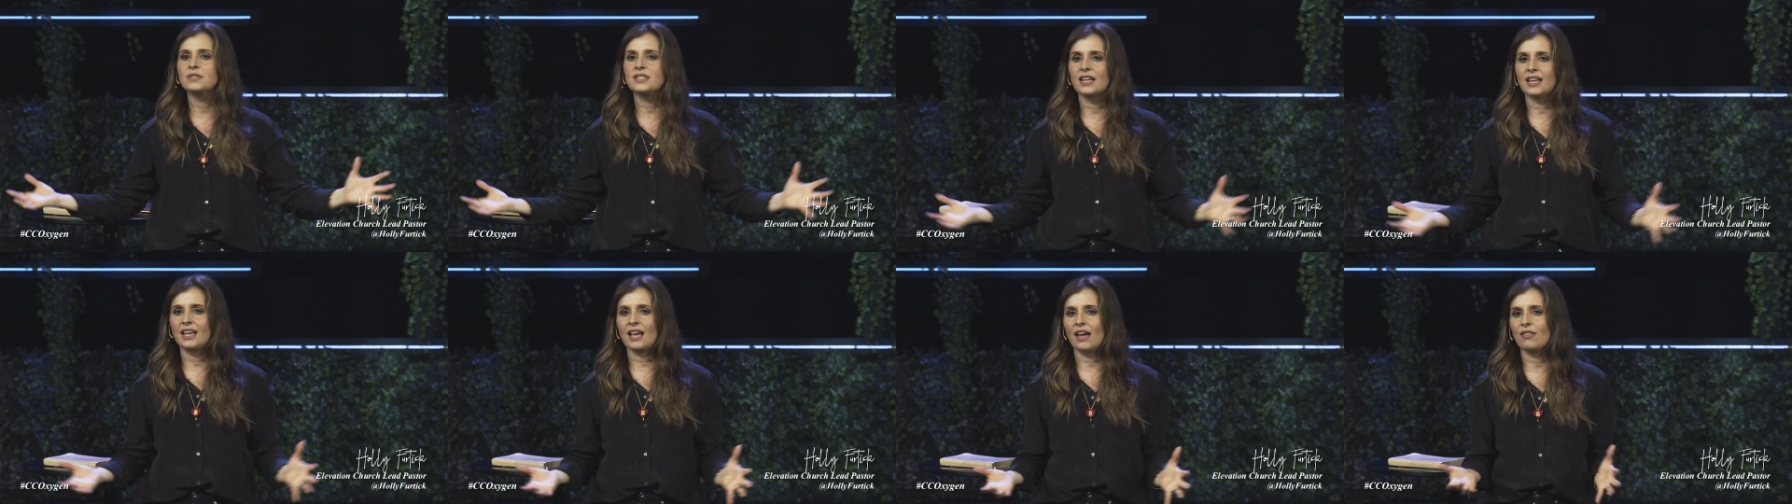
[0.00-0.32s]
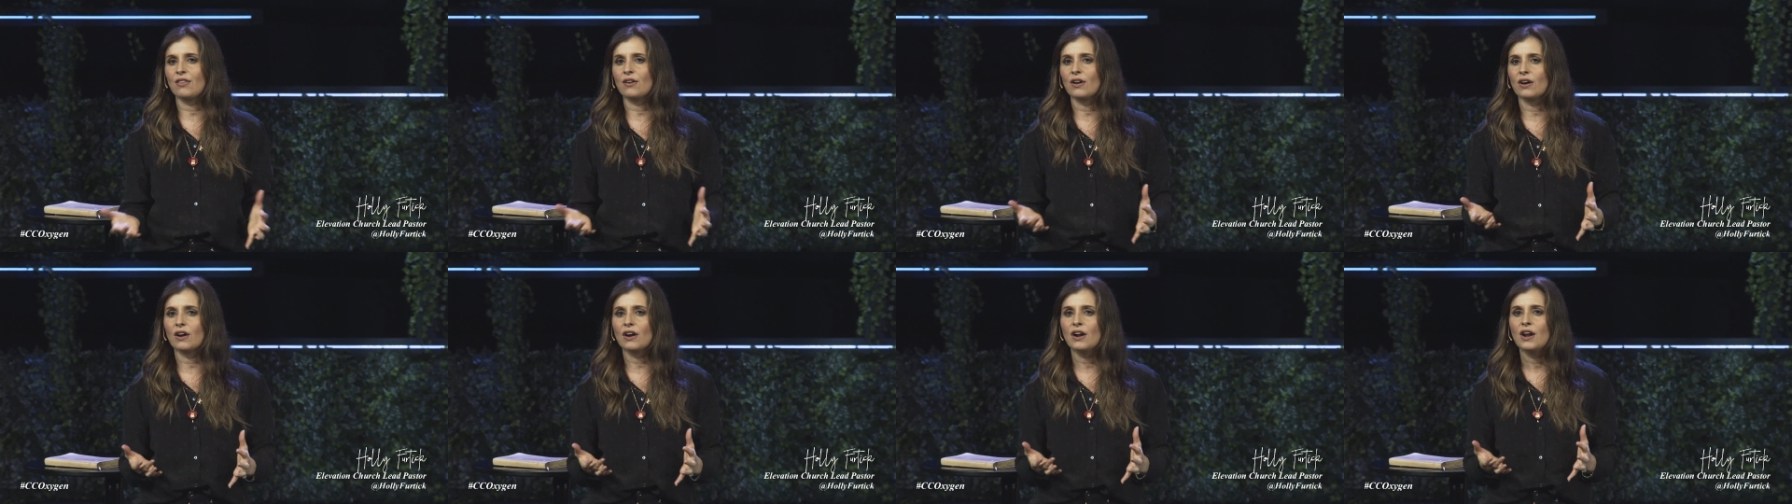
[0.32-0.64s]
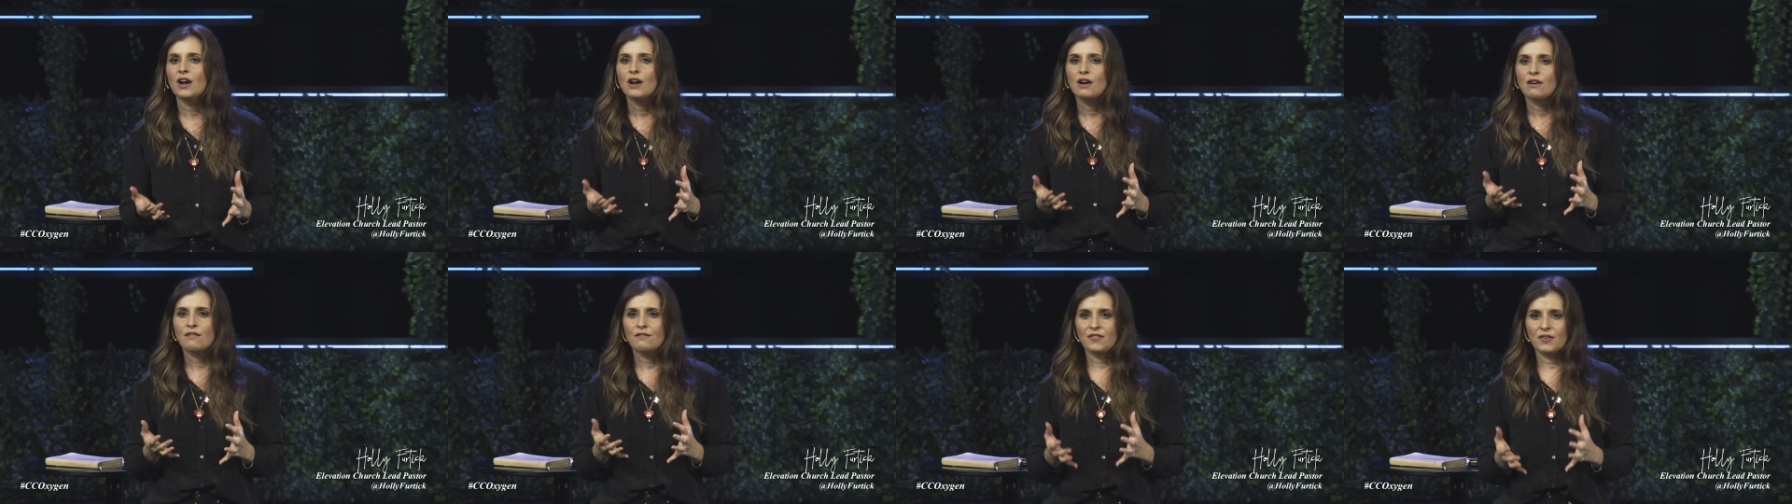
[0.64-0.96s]
together
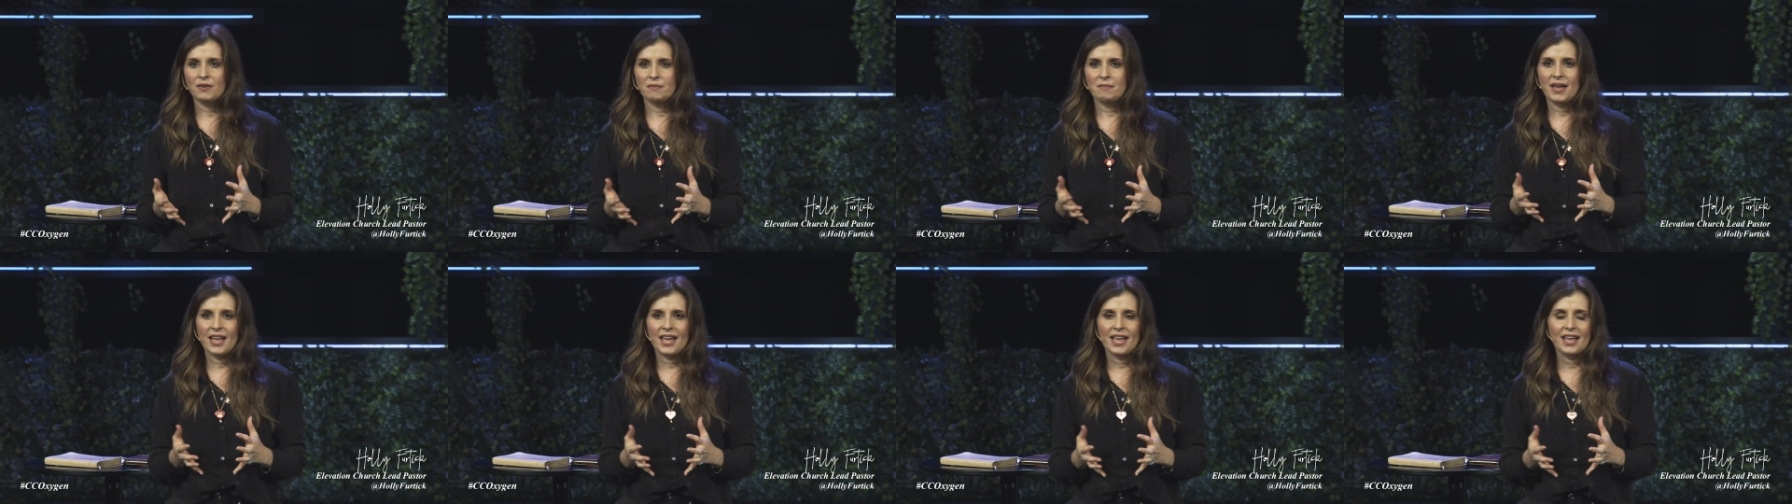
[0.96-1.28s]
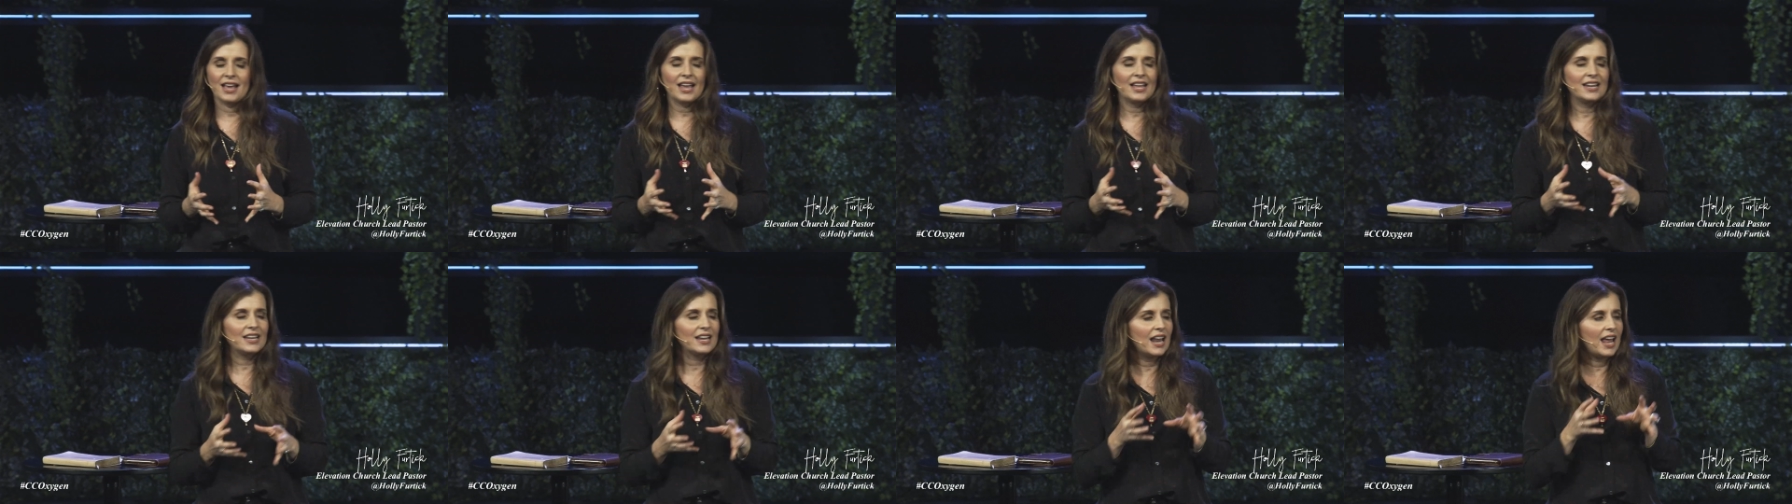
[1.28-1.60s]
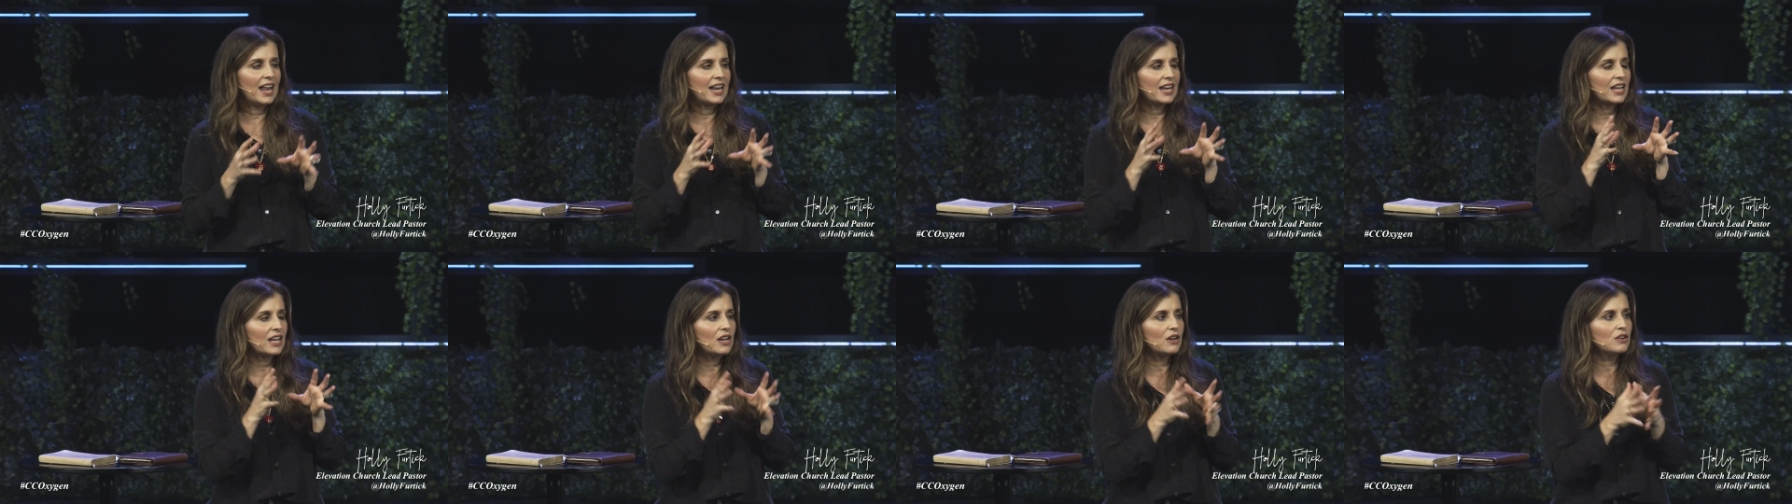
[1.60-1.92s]
for me.
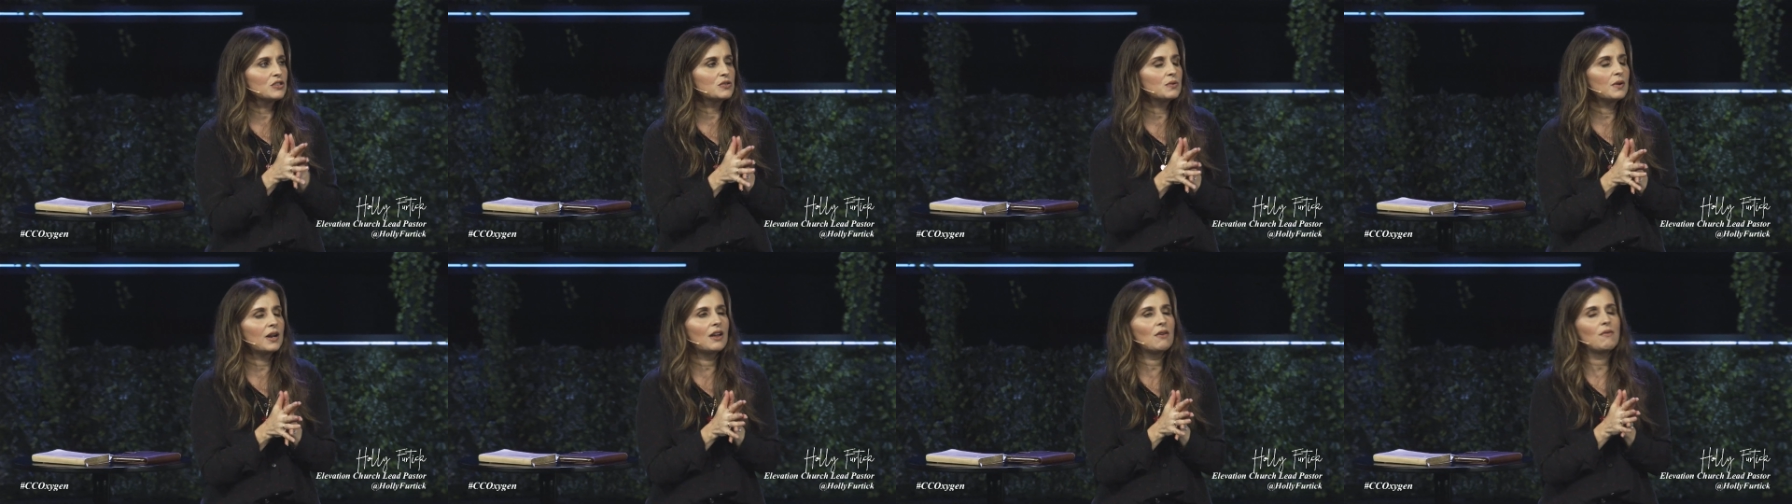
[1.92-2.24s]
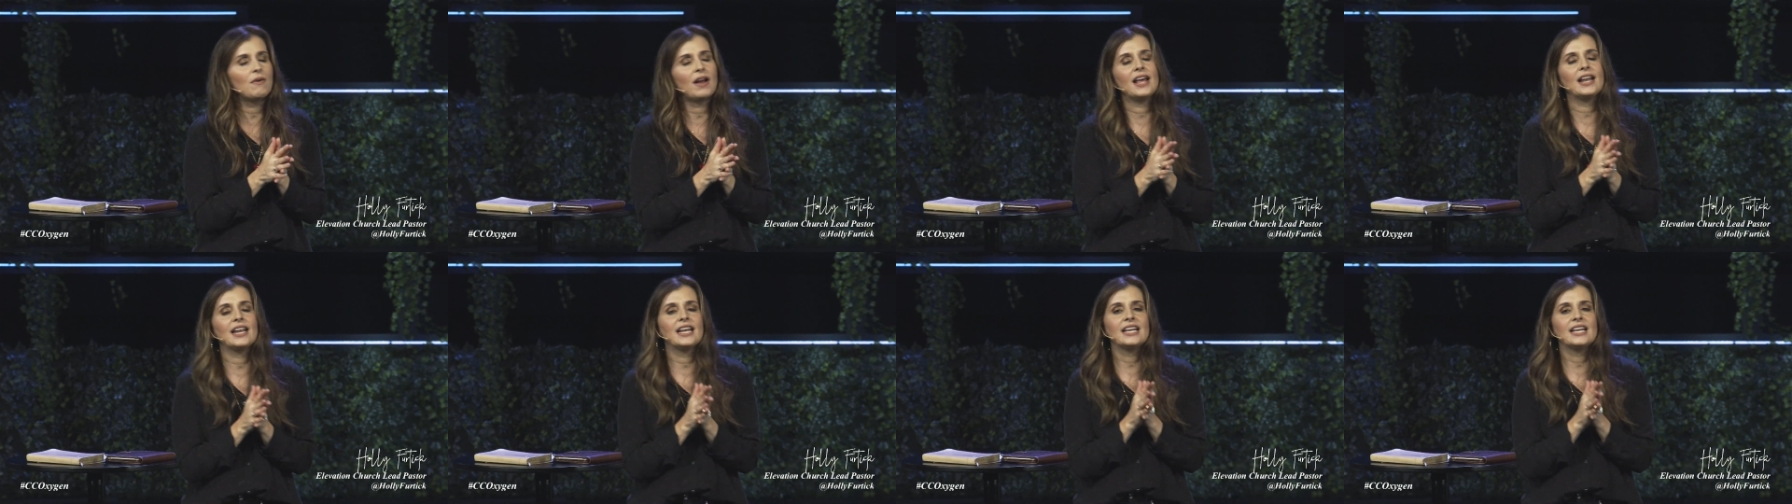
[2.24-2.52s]
And here's what I read.